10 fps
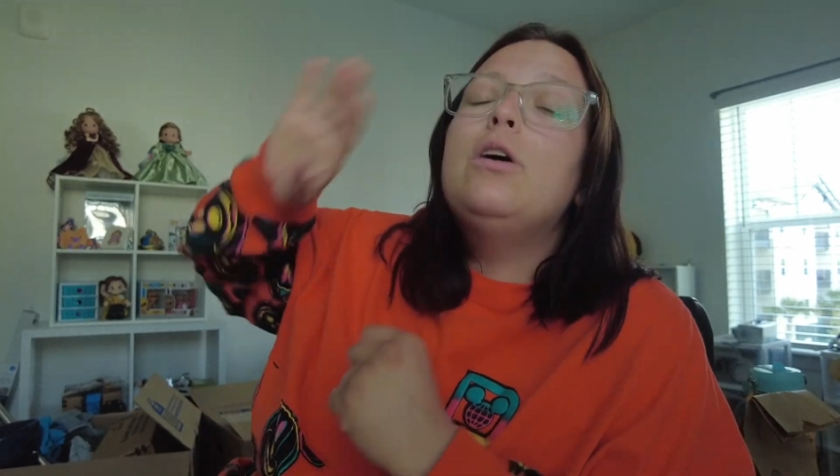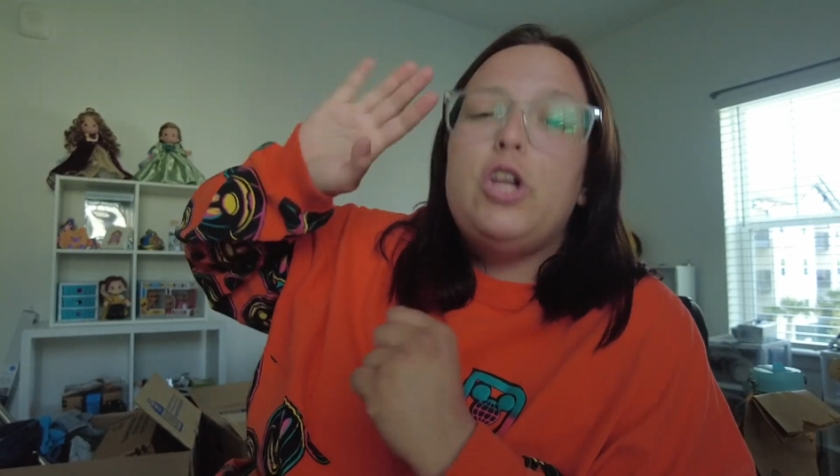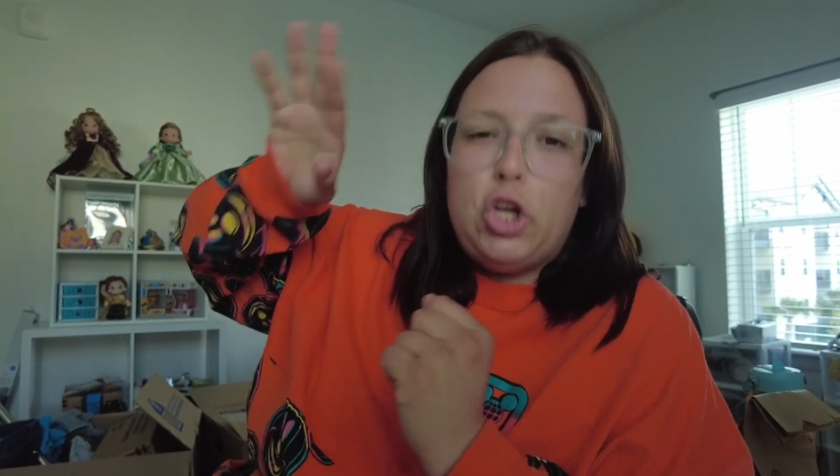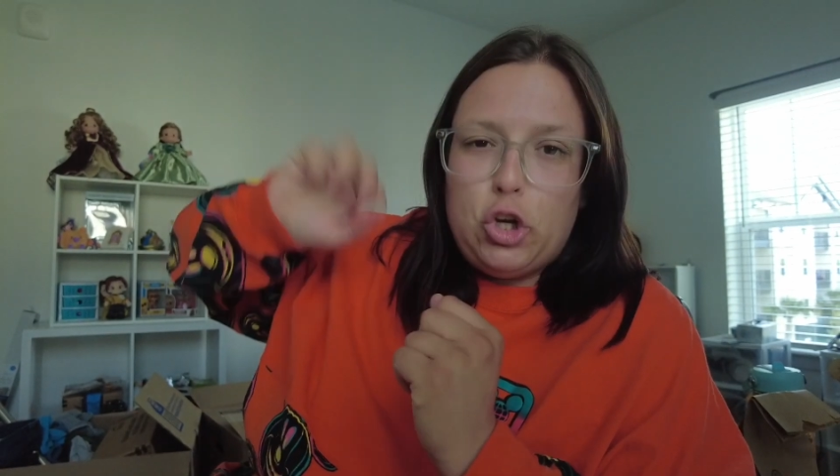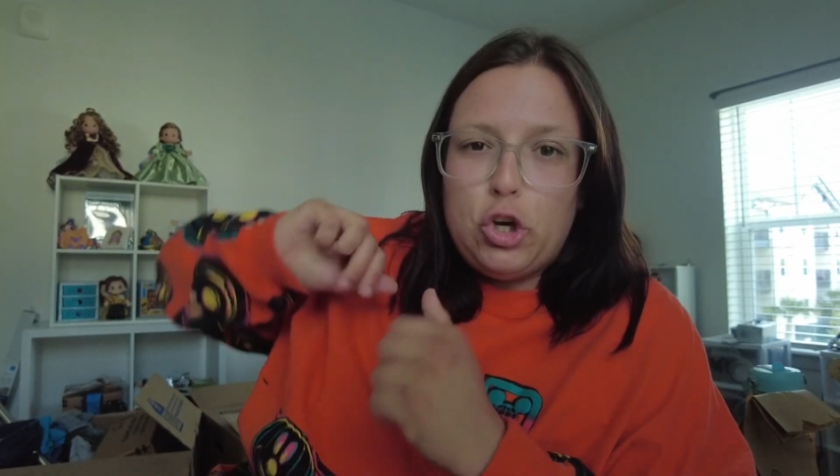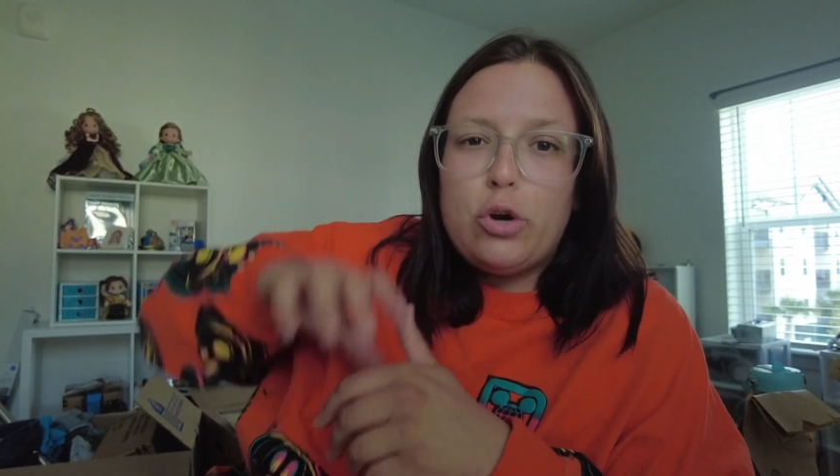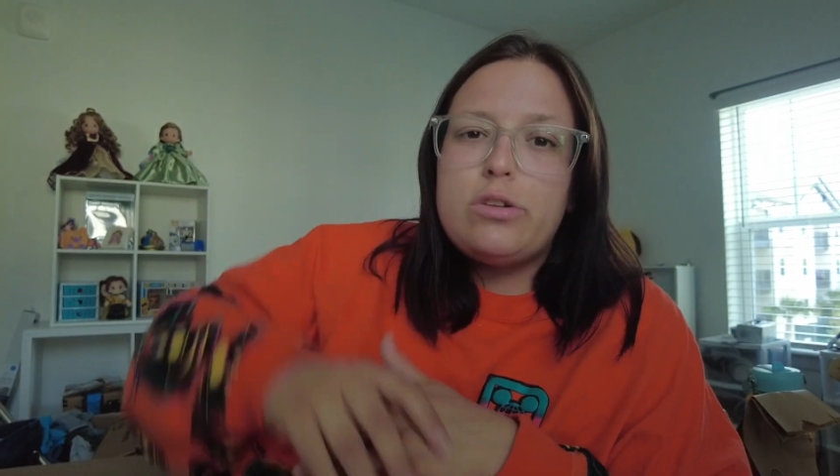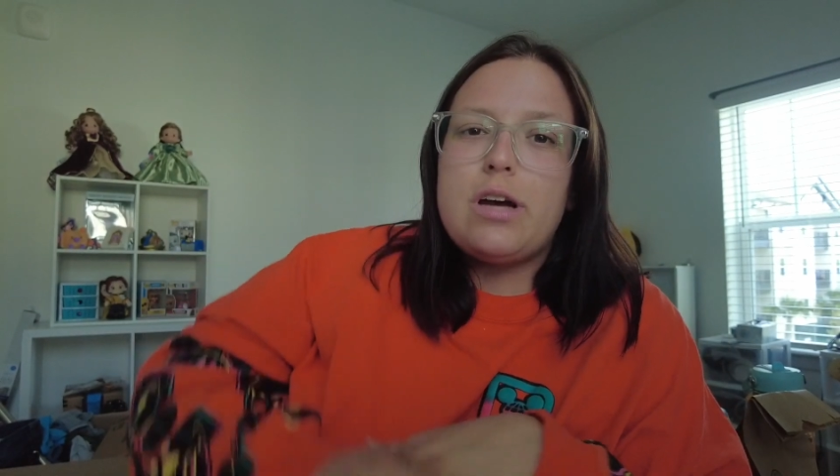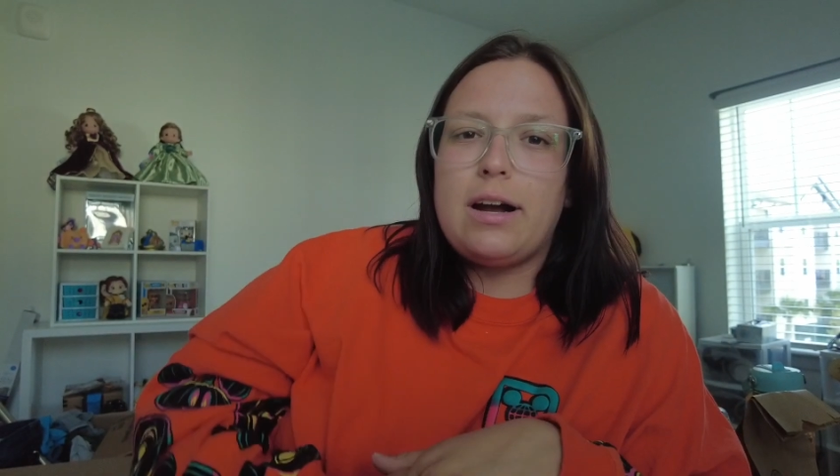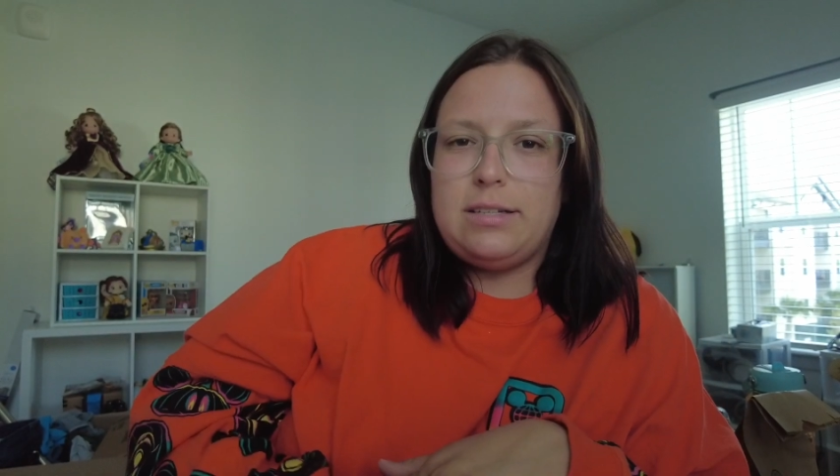You can go
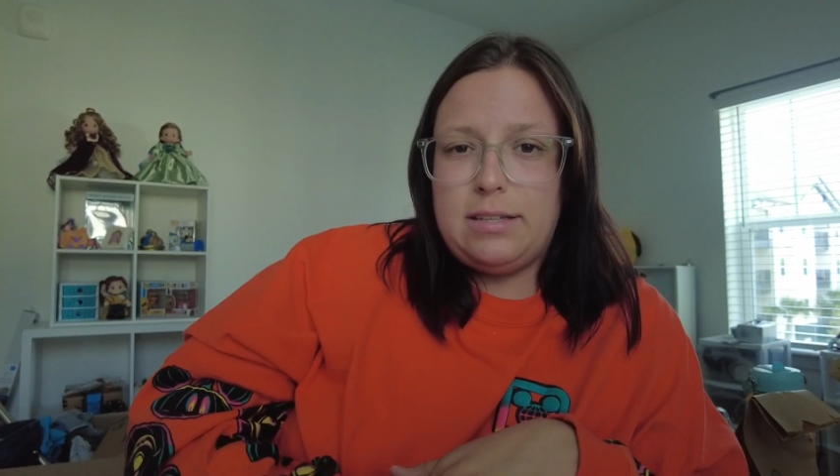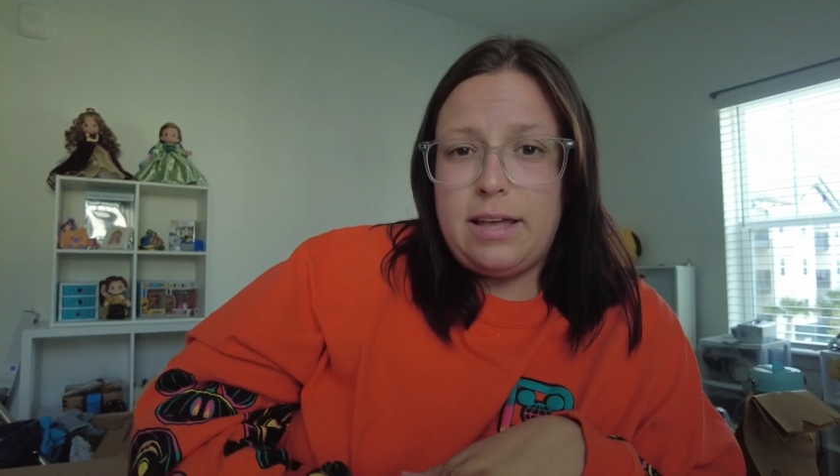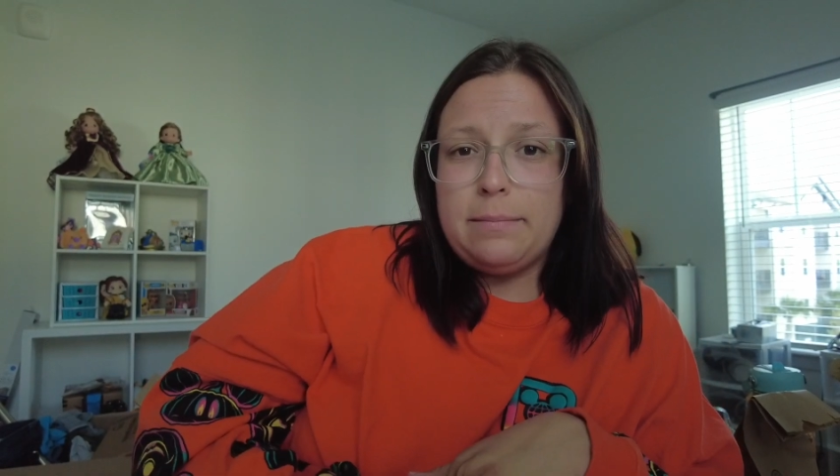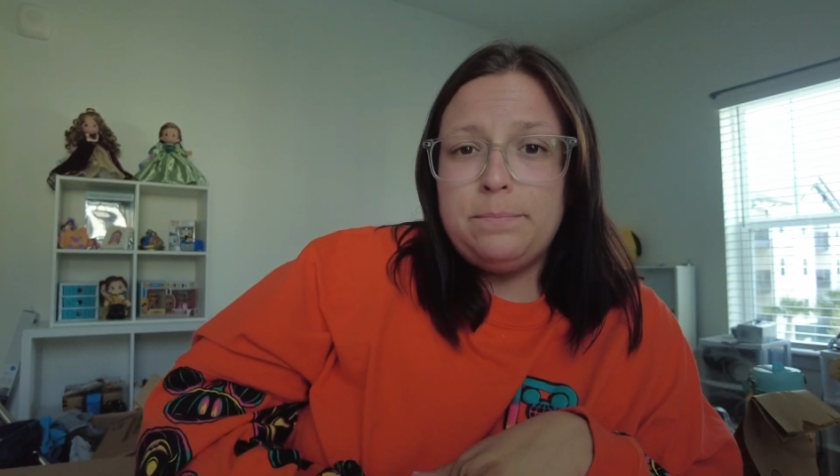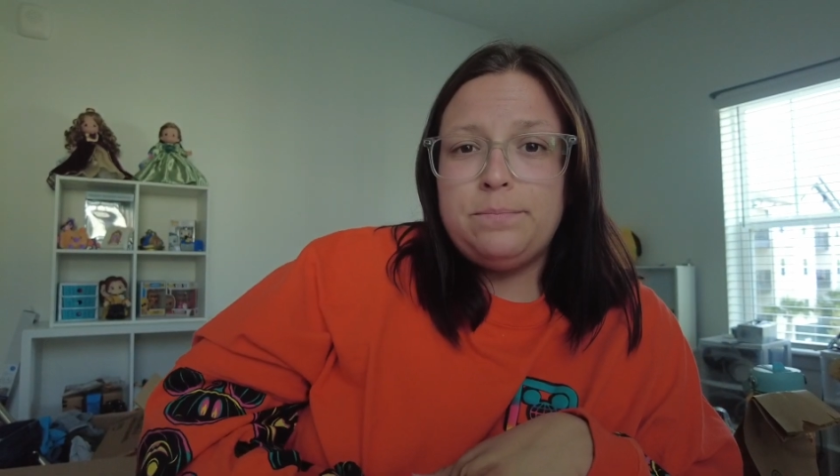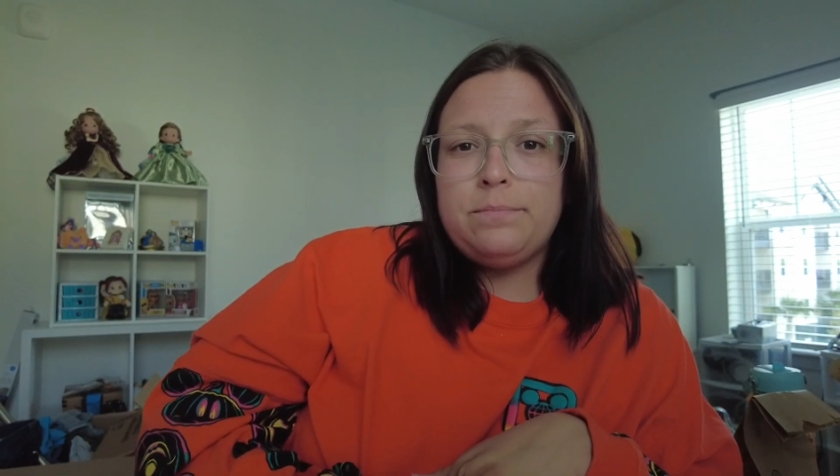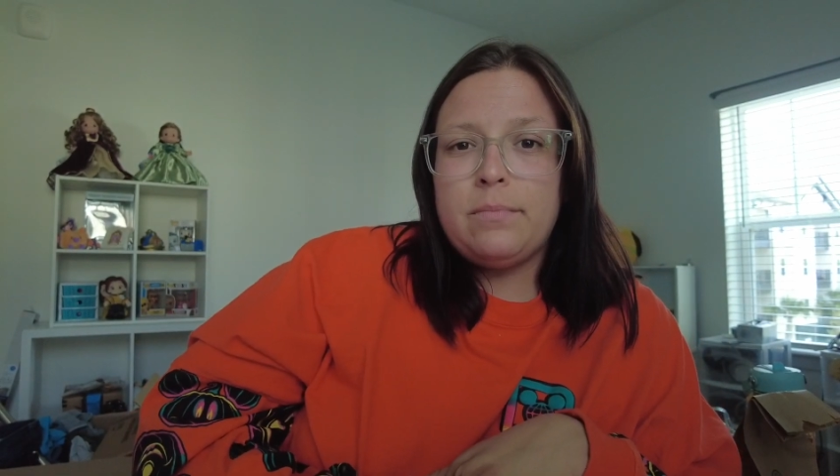talk to them